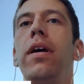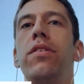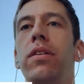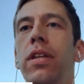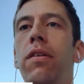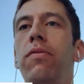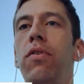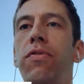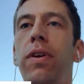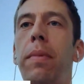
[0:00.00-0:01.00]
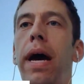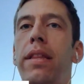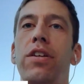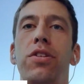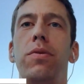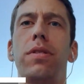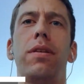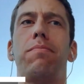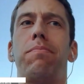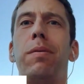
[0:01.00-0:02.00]
to leave you feedback. That shows
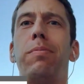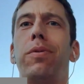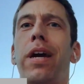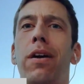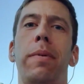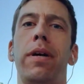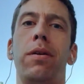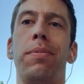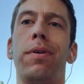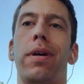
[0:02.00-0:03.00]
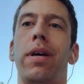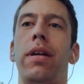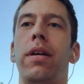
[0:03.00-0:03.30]
that people care about your book and